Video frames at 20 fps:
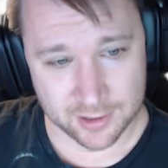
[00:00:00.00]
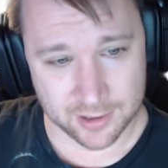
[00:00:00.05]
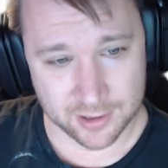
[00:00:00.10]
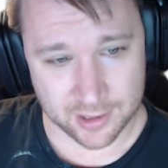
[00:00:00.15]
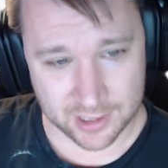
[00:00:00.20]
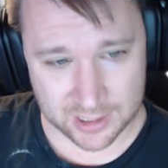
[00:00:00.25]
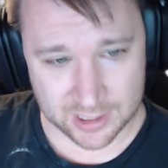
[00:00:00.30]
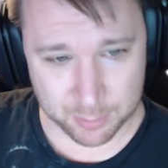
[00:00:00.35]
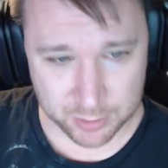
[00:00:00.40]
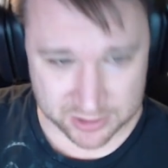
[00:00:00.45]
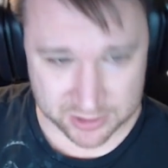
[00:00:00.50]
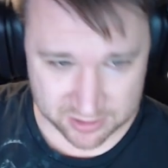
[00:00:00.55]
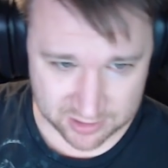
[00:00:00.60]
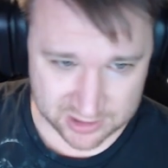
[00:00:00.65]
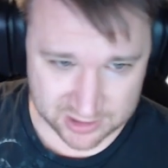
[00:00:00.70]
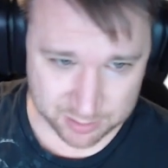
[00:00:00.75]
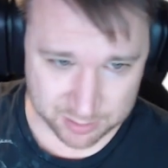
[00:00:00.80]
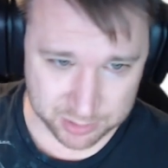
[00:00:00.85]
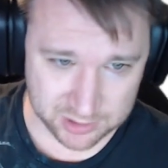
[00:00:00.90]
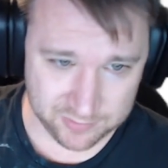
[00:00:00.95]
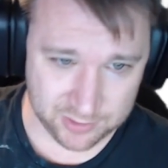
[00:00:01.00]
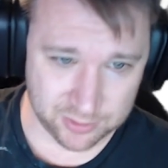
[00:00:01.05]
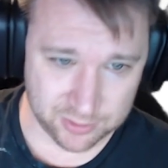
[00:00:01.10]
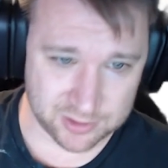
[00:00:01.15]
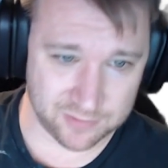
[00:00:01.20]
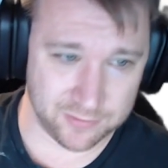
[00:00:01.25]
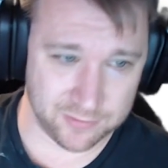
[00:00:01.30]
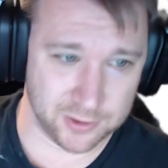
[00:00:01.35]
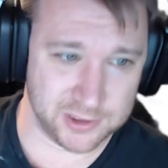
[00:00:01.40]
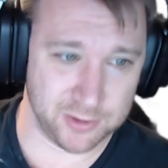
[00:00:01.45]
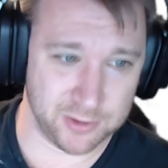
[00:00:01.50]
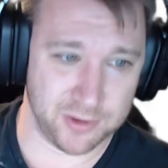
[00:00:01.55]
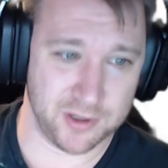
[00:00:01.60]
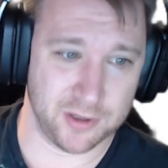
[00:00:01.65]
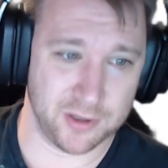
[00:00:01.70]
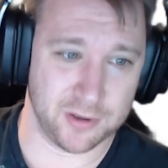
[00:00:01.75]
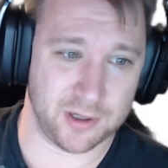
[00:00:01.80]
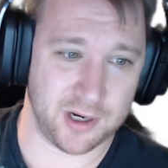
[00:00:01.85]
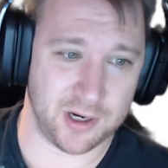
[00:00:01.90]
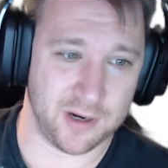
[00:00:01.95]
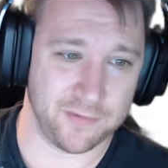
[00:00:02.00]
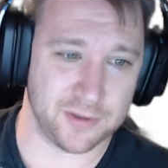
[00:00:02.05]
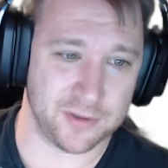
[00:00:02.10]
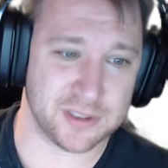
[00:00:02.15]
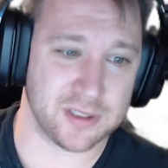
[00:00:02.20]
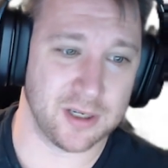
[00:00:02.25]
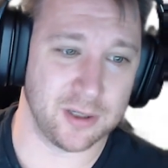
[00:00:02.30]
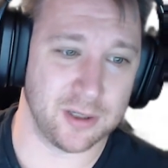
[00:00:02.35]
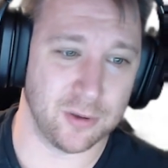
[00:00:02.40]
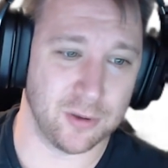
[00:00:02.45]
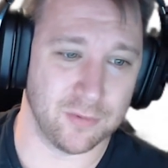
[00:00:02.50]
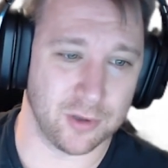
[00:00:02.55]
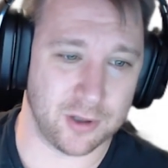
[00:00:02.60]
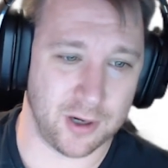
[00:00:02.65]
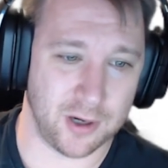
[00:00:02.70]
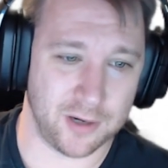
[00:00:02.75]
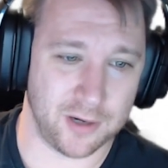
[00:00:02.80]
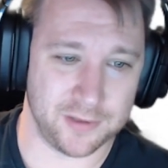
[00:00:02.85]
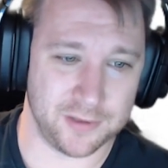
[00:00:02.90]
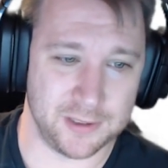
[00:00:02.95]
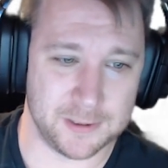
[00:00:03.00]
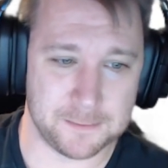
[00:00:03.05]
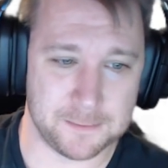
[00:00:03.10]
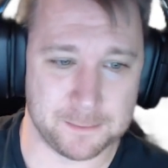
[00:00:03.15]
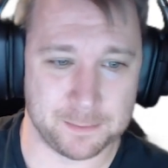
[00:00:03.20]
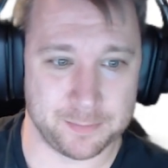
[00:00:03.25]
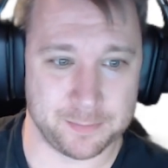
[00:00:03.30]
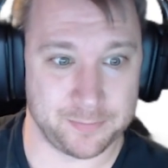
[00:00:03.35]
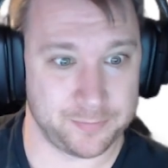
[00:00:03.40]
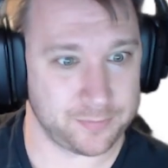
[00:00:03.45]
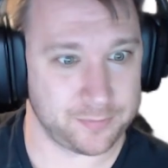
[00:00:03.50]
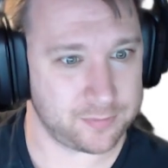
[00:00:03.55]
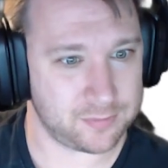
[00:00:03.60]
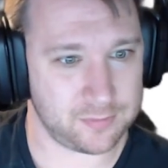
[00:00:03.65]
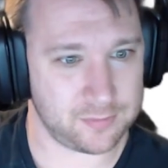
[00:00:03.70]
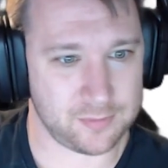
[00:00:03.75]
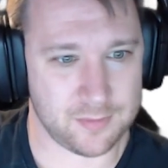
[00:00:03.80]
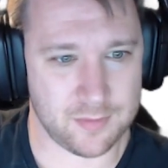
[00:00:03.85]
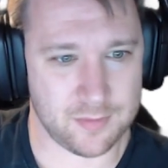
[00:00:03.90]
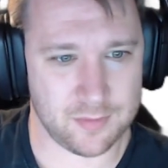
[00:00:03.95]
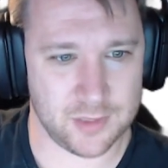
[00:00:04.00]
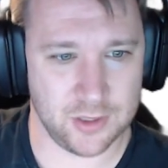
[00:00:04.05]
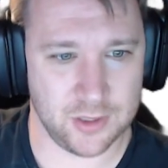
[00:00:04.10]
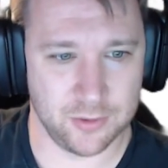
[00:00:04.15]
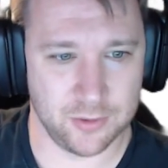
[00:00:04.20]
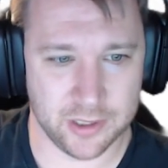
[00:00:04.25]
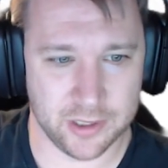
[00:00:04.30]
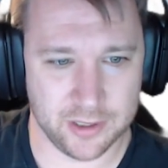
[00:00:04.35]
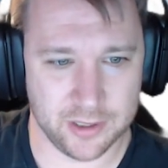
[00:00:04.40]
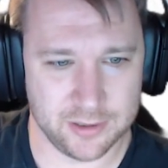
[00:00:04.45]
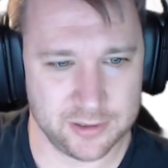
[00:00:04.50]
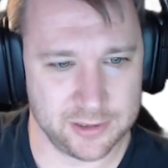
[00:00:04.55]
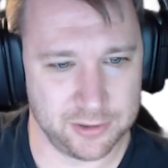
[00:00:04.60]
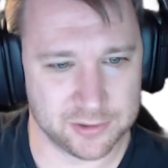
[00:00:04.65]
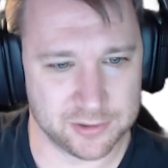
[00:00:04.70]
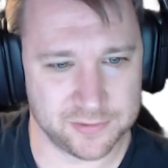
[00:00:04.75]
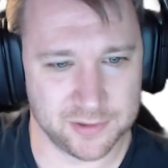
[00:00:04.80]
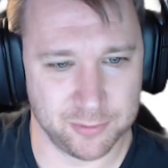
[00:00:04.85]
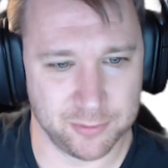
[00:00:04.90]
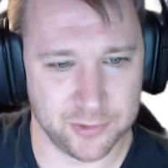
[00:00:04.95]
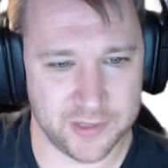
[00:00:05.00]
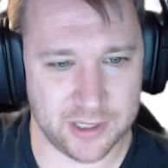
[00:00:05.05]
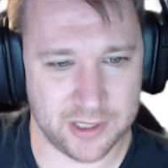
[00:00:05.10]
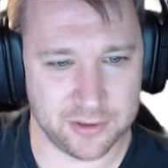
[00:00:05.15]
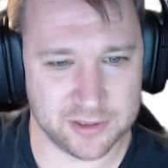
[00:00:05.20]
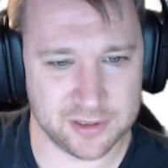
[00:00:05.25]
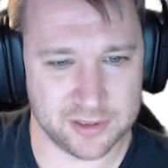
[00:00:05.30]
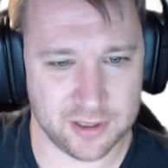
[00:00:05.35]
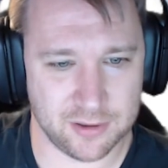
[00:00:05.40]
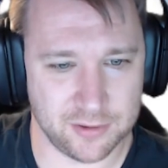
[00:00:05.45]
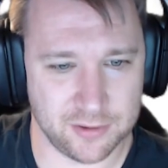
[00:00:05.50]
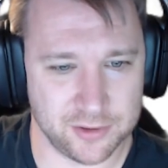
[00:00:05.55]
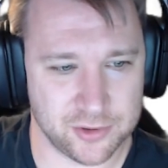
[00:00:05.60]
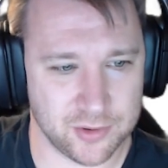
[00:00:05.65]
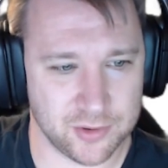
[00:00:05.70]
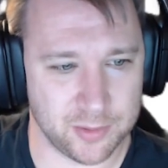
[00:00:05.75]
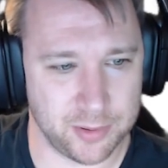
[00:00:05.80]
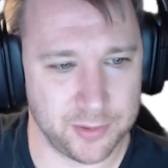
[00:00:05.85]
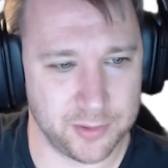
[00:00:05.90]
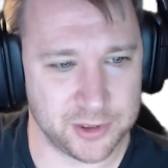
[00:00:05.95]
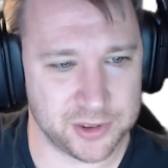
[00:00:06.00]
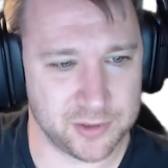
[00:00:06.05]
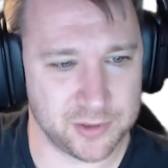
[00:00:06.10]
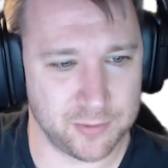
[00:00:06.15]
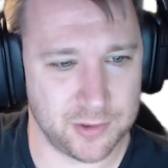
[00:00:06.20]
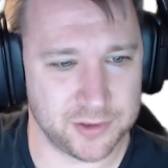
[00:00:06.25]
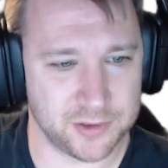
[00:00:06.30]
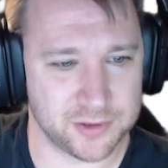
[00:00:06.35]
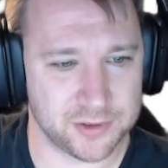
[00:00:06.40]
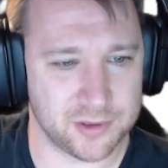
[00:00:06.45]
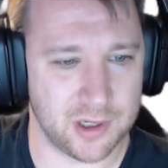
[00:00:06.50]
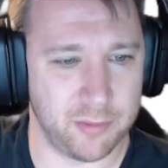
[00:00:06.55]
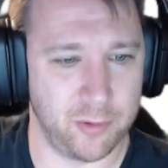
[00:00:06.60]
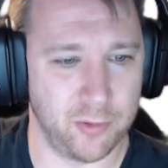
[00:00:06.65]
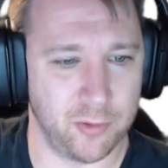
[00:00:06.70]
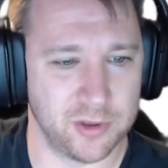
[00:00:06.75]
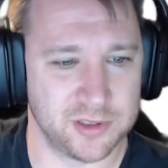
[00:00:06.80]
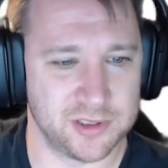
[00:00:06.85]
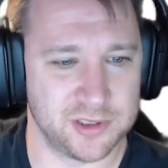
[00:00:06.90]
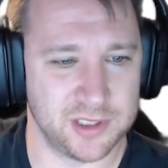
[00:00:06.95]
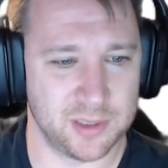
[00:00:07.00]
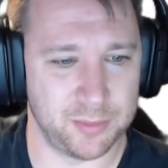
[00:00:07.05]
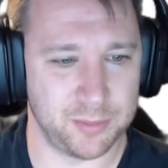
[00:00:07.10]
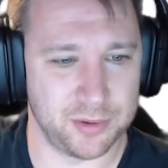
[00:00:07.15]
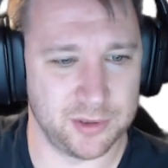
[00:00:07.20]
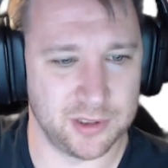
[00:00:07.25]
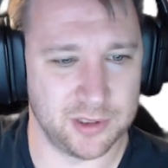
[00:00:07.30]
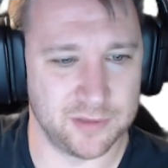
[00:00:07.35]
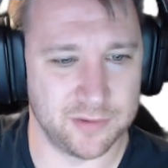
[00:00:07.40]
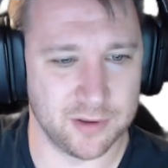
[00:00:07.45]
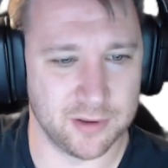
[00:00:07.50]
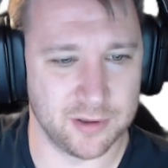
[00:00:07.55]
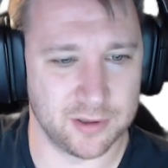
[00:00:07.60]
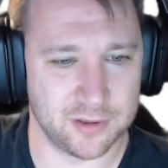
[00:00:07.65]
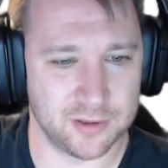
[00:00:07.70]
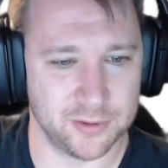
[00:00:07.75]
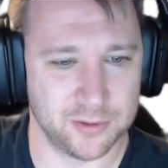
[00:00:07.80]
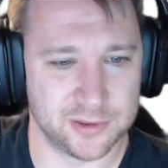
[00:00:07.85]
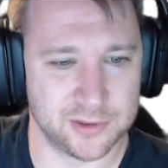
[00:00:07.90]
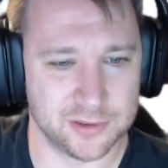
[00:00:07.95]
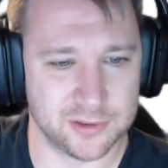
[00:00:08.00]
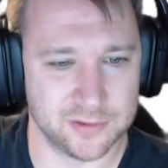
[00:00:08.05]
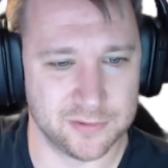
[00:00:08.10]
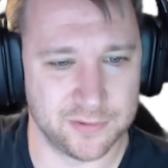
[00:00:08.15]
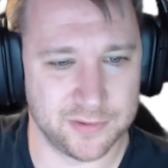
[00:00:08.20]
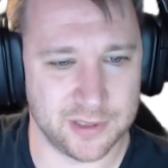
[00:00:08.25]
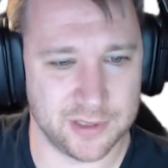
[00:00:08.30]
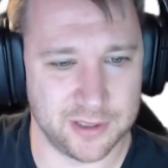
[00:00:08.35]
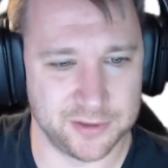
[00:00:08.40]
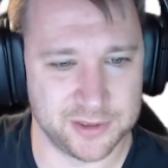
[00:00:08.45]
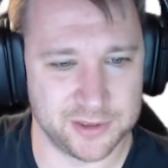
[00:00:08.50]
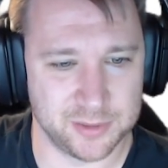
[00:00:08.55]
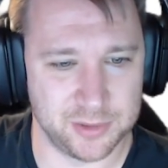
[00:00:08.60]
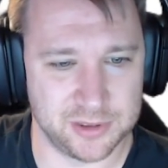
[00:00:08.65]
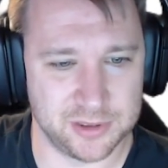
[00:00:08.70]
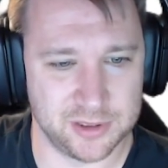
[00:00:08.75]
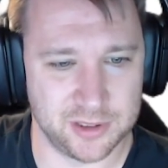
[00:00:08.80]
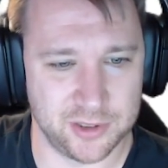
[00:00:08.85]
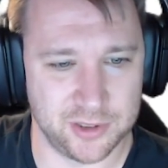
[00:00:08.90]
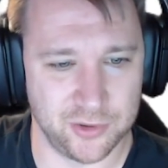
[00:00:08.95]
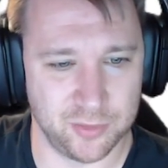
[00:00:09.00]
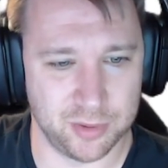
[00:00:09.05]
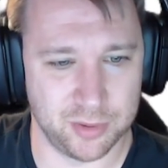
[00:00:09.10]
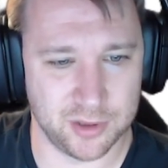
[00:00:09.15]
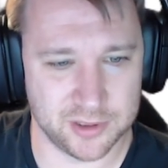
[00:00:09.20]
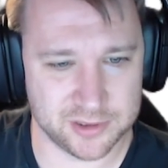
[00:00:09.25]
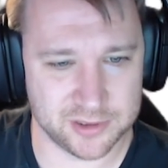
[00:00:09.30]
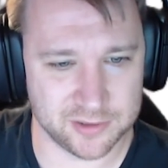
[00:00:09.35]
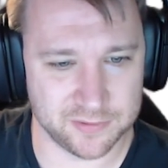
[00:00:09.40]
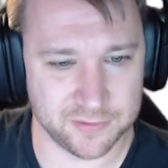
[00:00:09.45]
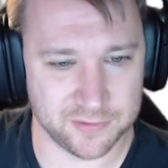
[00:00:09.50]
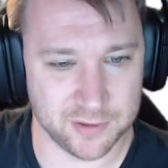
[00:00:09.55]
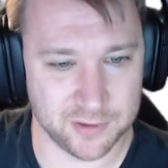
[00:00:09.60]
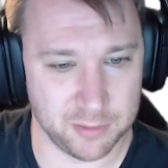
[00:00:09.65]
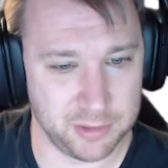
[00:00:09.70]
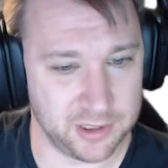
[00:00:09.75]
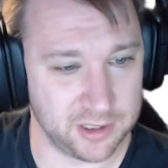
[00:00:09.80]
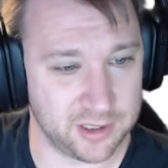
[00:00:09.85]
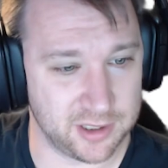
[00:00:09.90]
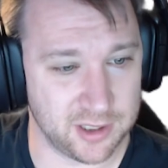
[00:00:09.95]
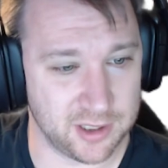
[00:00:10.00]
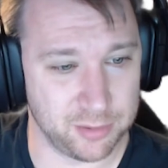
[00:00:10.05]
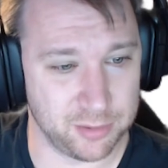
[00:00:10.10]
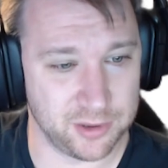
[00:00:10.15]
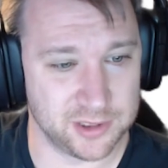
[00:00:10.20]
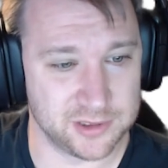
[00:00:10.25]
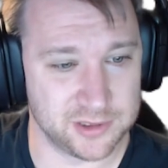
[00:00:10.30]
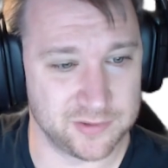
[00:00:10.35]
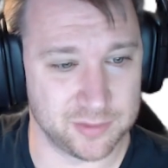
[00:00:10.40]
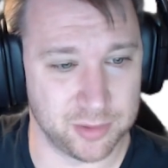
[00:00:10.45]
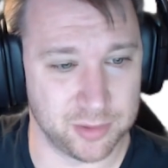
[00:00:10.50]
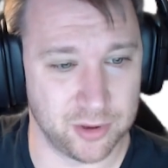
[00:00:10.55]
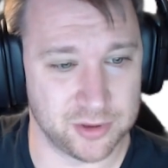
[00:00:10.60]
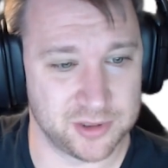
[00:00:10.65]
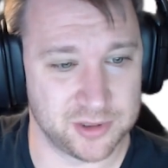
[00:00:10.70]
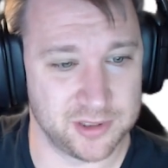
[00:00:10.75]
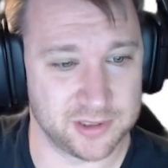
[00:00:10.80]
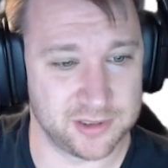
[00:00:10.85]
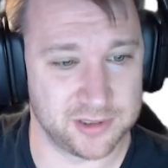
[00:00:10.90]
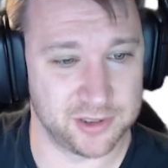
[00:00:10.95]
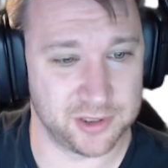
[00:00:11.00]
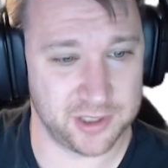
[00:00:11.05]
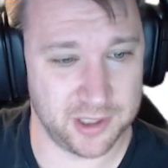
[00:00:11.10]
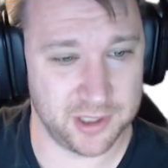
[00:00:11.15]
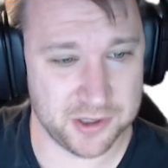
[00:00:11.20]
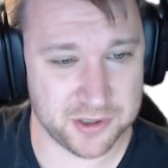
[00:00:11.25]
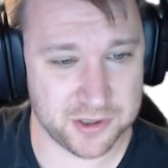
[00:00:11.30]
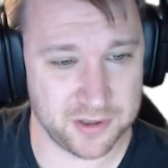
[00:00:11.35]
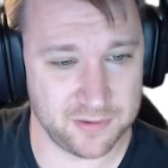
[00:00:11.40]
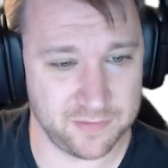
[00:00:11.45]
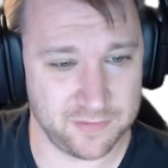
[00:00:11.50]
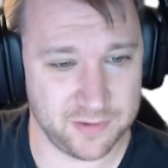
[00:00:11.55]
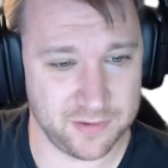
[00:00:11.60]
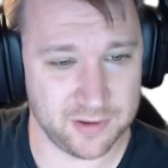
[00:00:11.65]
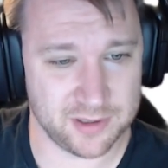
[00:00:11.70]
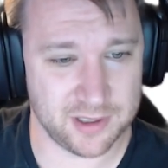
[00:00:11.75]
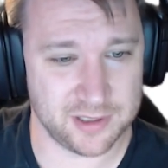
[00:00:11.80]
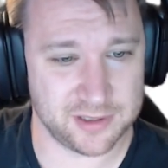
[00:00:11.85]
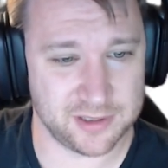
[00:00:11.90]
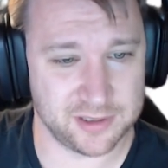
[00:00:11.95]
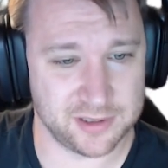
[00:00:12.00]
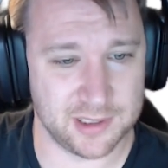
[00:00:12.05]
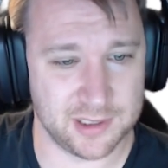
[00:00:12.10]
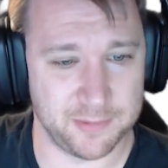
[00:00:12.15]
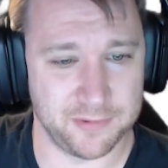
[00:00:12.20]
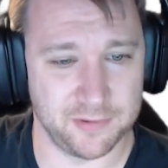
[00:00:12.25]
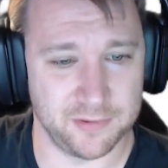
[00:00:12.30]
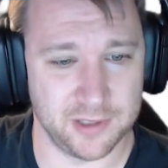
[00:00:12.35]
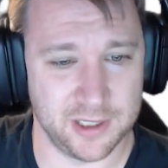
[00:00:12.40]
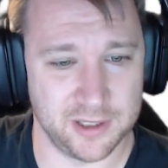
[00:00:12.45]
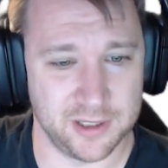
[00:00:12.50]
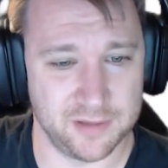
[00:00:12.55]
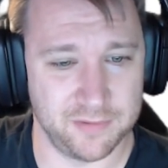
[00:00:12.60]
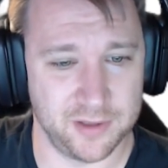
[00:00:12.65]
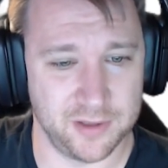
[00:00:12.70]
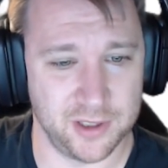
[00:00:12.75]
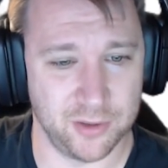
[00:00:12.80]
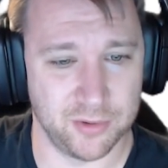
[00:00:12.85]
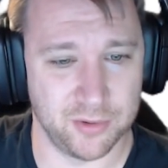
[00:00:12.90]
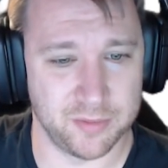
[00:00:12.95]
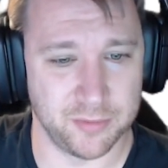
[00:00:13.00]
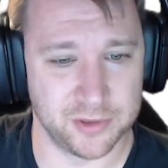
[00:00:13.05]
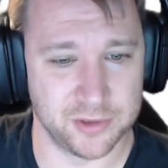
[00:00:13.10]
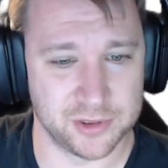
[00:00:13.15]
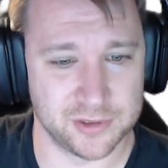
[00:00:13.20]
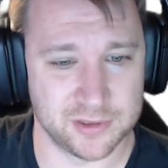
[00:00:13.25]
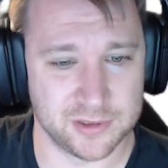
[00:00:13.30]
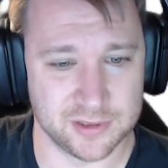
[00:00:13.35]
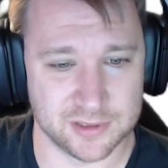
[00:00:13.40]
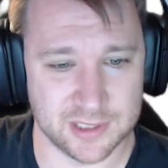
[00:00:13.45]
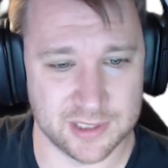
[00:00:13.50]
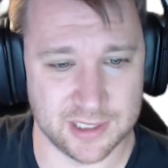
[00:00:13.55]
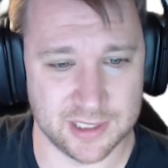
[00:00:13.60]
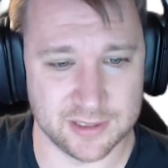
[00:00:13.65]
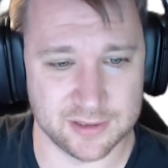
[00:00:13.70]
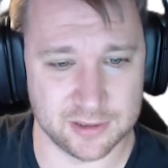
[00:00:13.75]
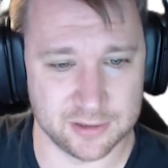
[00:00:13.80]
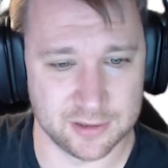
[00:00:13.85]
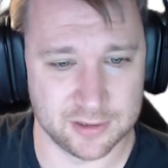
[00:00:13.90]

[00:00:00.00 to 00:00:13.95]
and misled to believe he was conversing with another conference attendee over coffee. Okay, he was filmed without his knowledge or permission while describing one example of our inclusive LGBTQ plus affirming and comprehensive approach to sex education. Veritas deceptively edited the video with malicious intent.